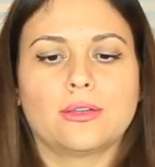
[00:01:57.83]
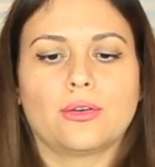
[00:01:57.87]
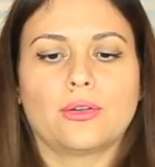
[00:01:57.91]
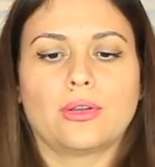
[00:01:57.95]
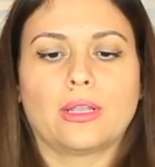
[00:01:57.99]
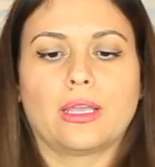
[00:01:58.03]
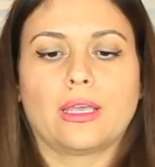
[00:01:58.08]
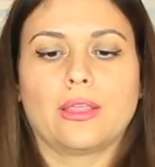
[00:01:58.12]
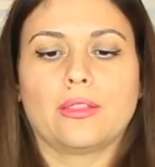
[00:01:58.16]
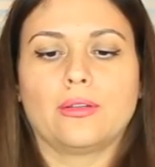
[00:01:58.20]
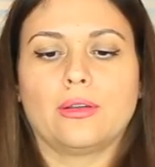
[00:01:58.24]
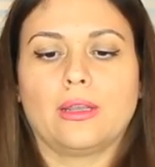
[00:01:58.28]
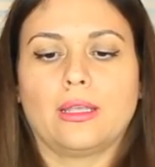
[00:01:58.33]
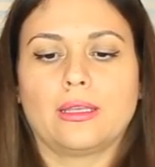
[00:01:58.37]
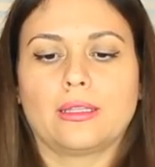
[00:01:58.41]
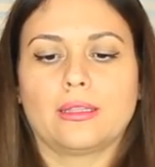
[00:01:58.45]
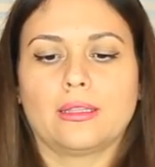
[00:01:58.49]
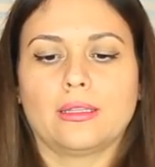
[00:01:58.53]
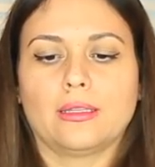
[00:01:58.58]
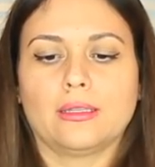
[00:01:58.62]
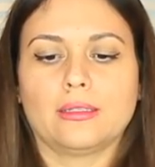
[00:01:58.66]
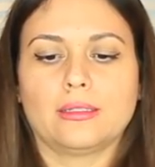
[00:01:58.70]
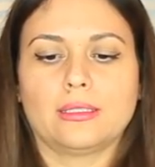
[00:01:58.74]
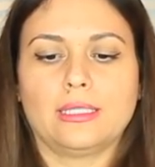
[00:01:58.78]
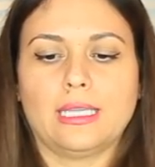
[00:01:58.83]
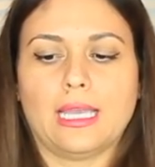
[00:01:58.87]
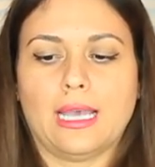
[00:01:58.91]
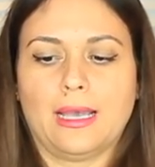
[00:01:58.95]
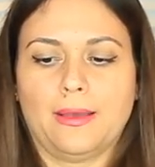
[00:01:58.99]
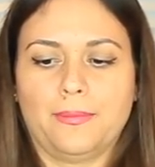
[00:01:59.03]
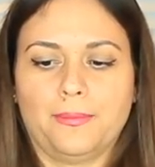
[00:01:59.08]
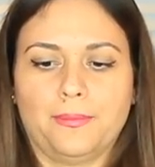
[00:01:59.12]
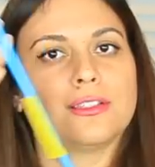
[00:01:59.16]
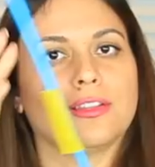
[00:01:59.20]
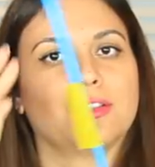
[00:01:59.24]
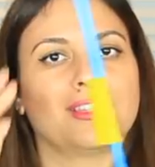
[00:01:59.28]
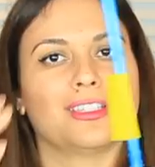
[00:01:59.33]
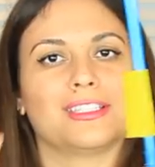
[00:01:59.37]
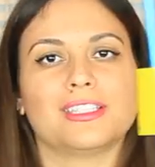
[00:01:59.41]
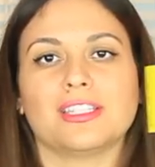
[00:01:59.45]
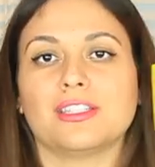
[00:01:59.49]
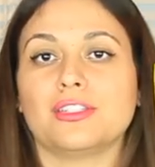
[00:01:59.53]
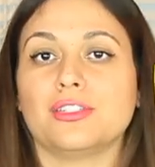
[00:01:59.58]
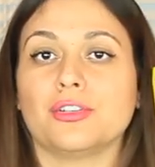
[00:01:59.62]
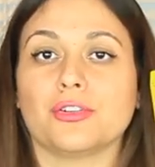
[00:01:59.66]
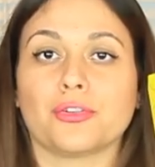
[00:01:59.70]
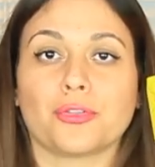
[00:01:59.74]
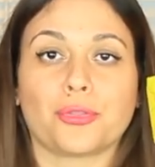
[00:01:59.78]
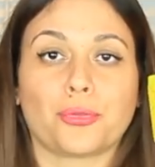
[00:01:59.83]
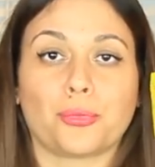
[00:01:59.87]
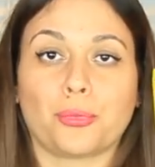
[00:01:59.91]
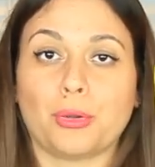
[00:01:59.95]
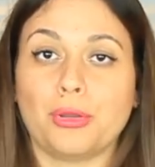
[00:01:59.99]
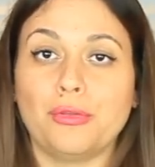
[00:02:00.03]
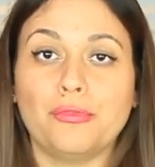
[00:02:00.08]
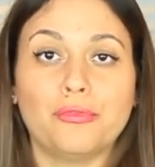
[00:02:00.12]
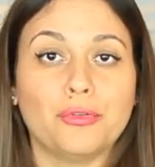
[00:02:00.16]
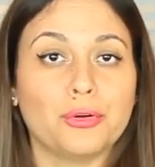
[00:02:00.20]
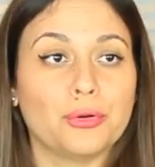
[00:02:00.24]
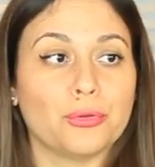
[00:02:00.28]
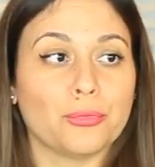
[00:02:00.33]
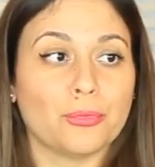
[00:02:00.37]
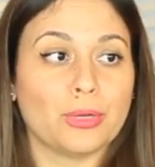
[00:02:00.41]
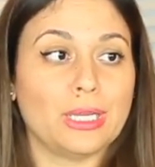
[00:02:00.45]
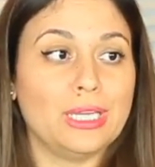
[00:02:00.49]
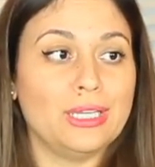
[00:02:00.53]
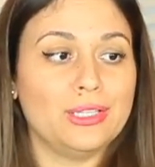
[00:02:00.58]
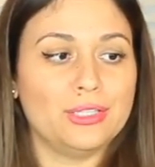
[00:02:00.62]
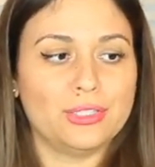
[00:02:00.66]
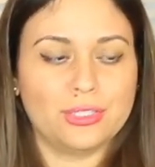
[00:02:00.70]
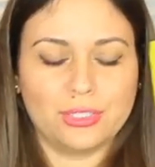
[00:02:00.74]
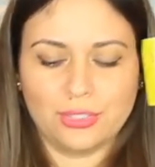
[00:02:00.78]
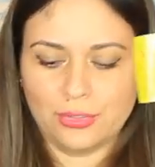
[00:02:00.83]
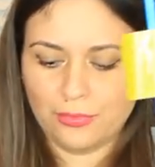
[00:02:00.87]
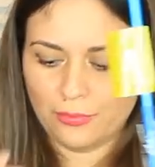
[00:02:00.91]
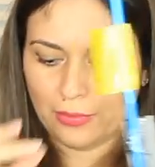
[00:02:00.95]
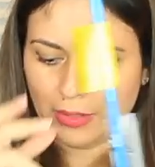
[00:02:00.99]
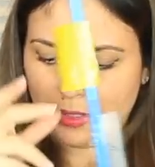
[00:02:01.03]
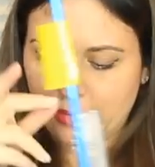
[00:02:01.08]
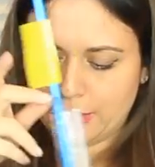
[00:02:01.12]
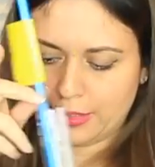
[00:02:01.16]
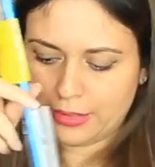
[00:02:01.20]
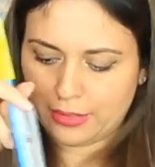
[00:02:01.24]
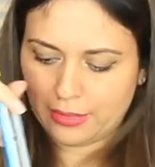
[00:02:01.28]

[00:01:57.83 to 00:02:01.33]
go together like this. Yeah, so this is your three foot reach right